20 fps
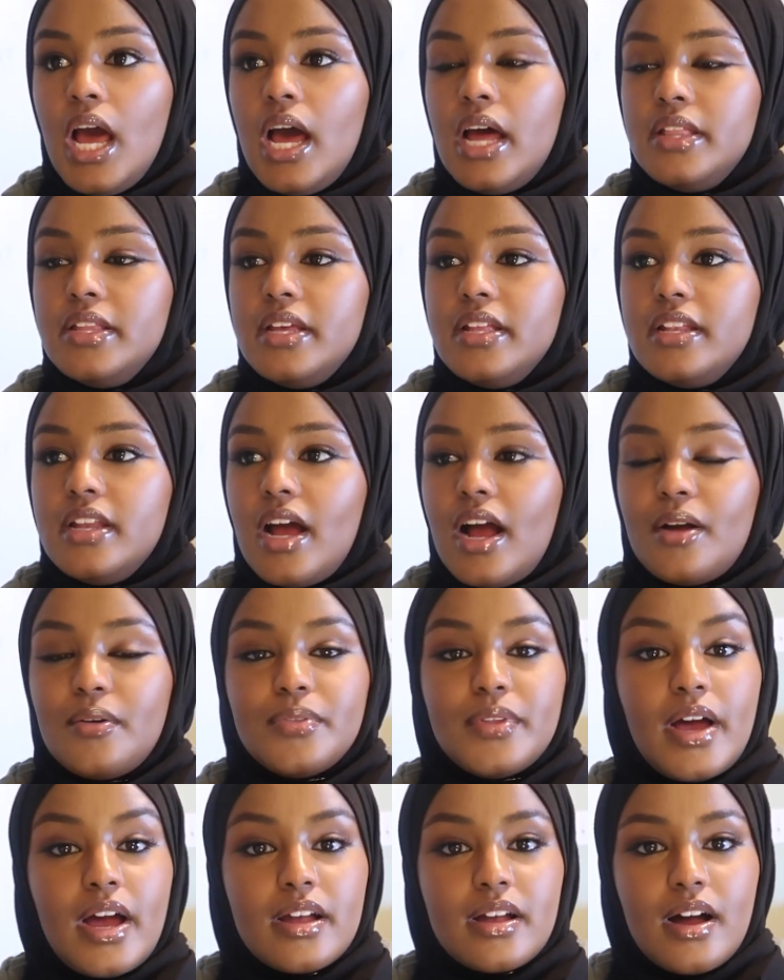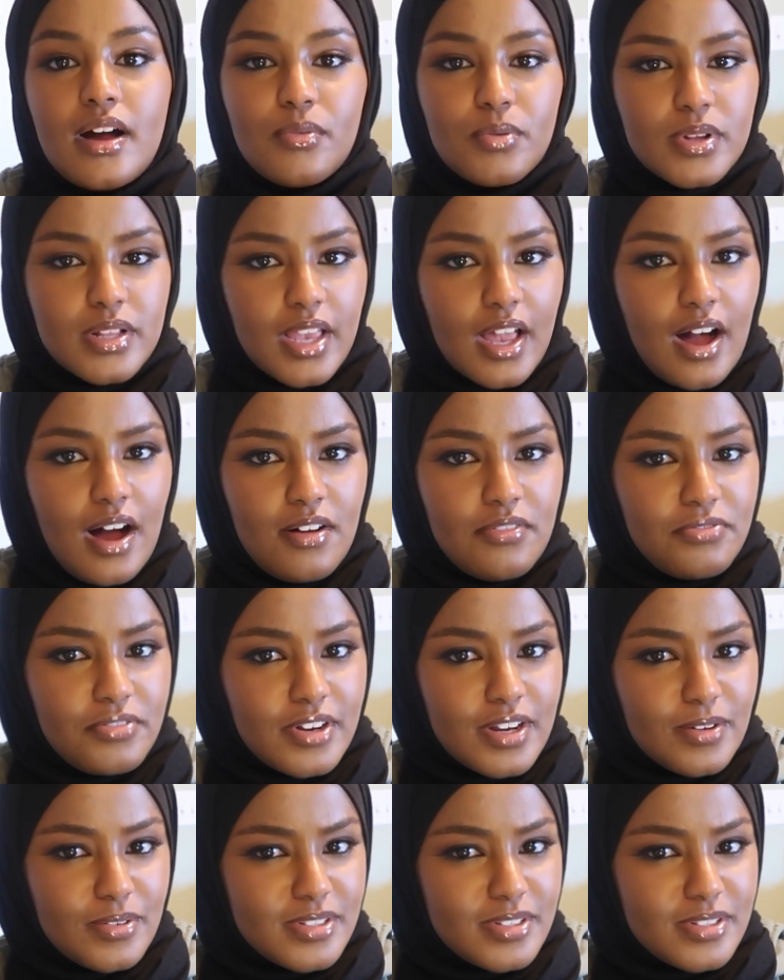And then I got really confident.